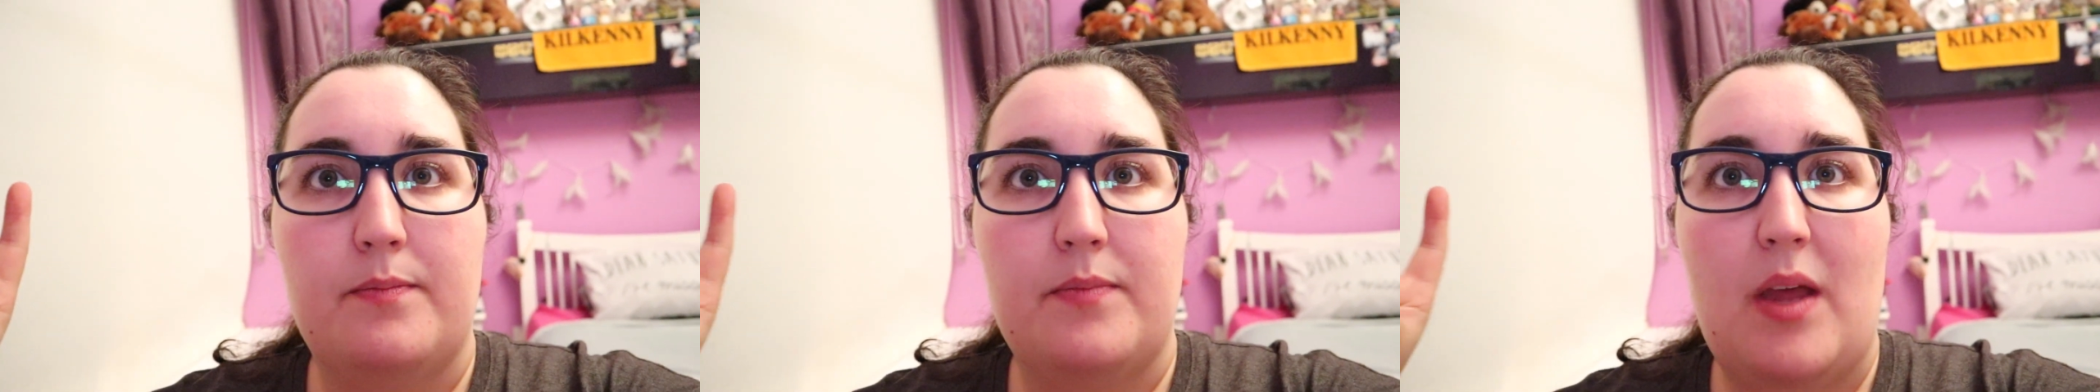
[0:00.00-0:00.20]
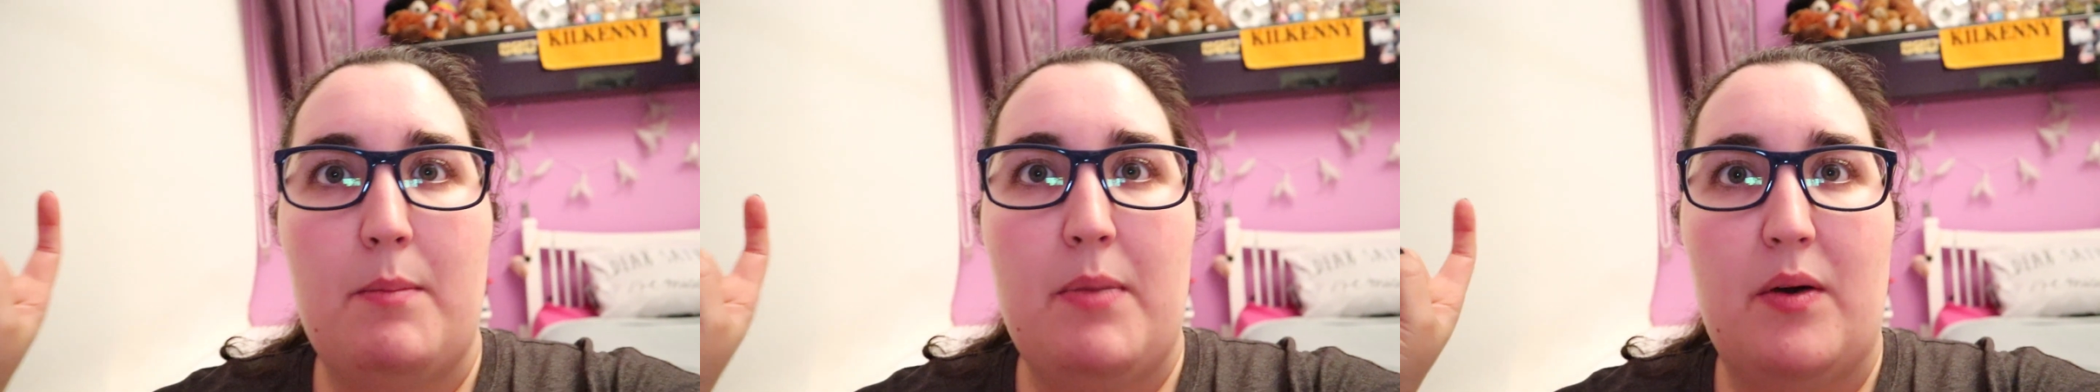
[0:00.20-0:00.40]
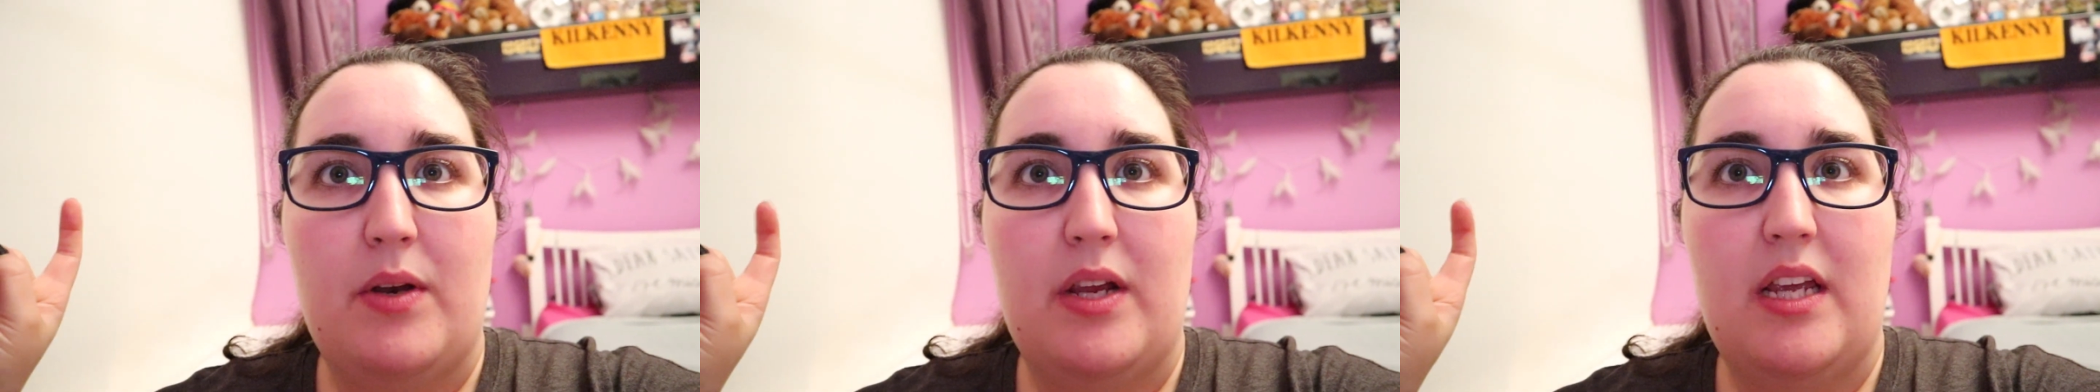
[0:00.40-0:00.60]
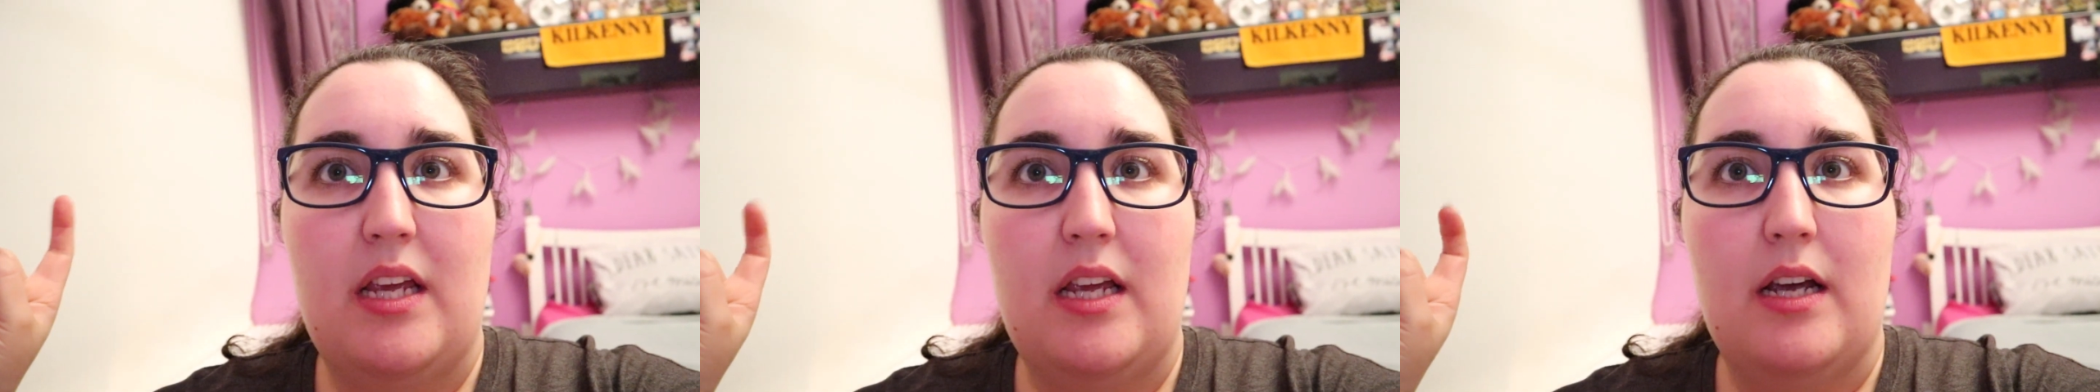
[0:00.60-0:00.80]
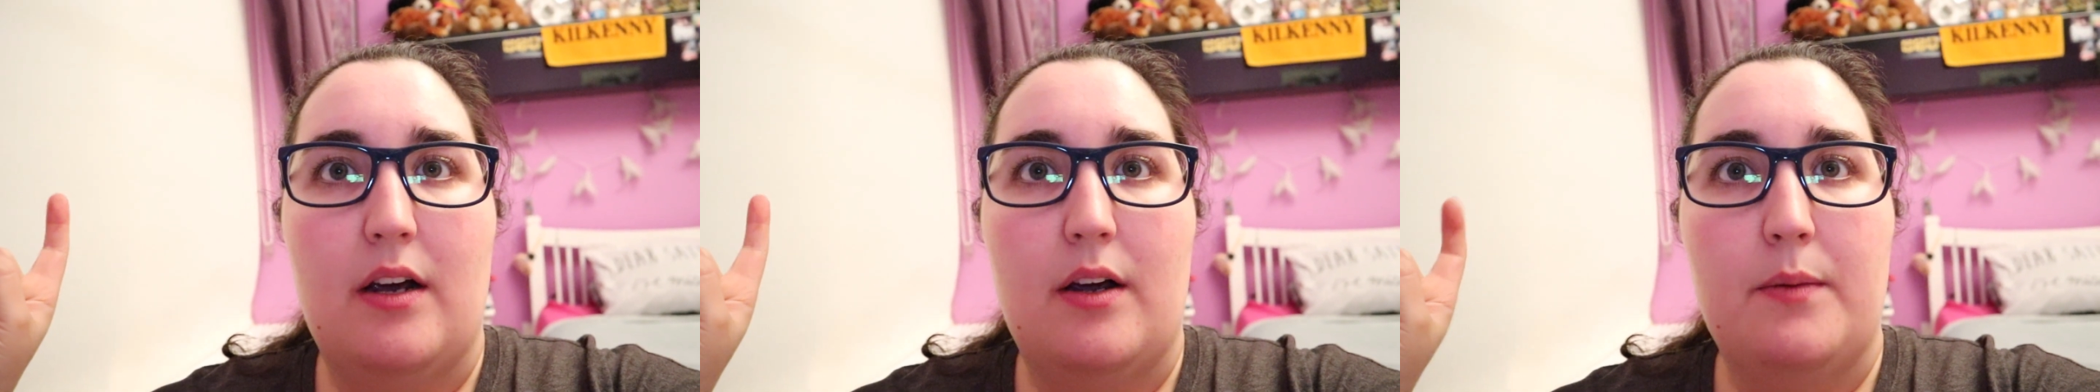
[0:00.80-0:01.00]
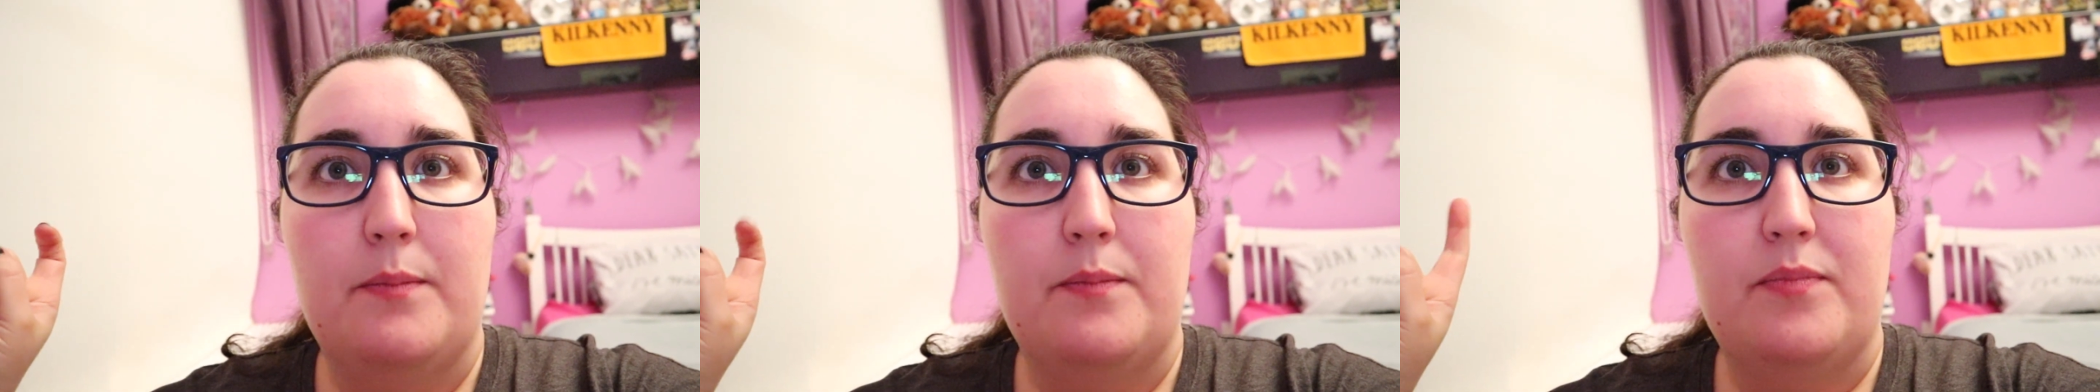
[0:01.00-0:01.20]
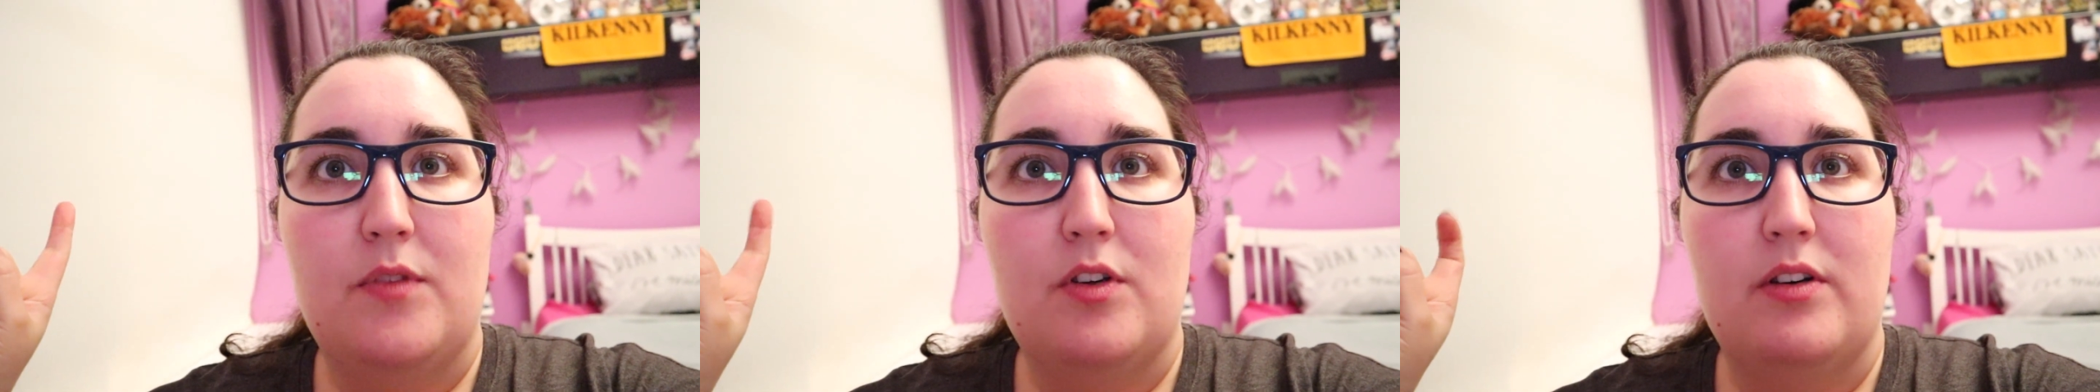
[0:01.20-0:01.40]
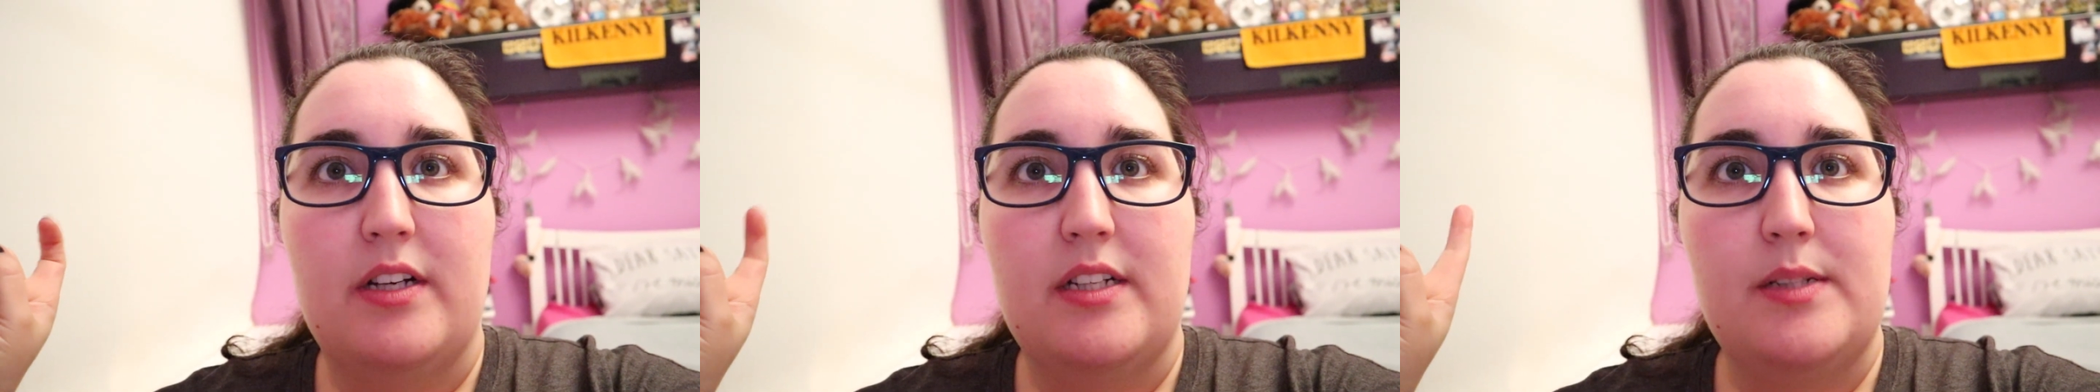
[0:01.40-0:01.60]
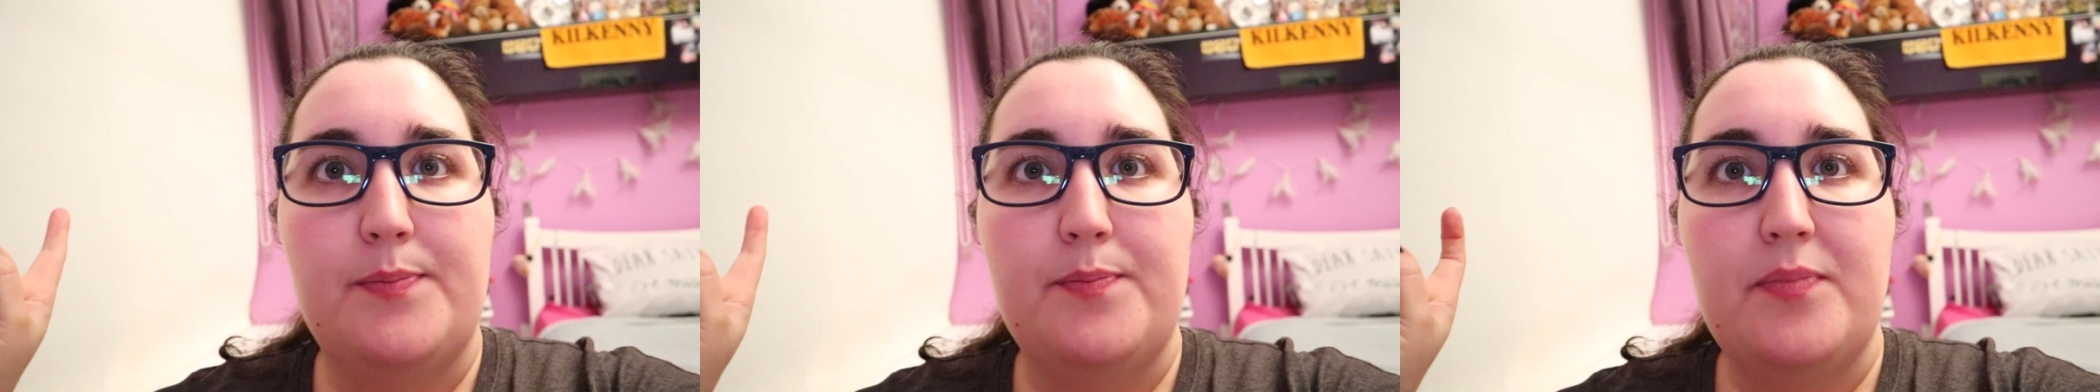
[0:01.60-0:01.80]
about here, right?